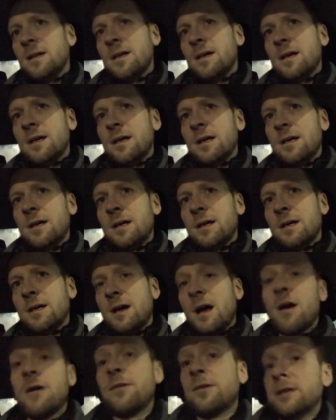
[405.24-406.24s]
uh,
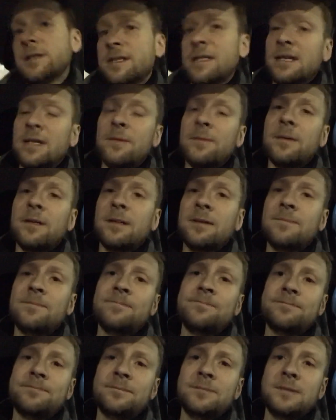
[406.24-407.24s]
horror cinema
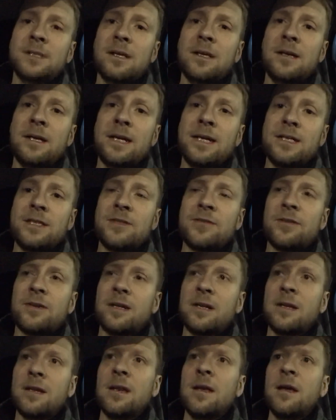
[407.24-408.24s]
uh, history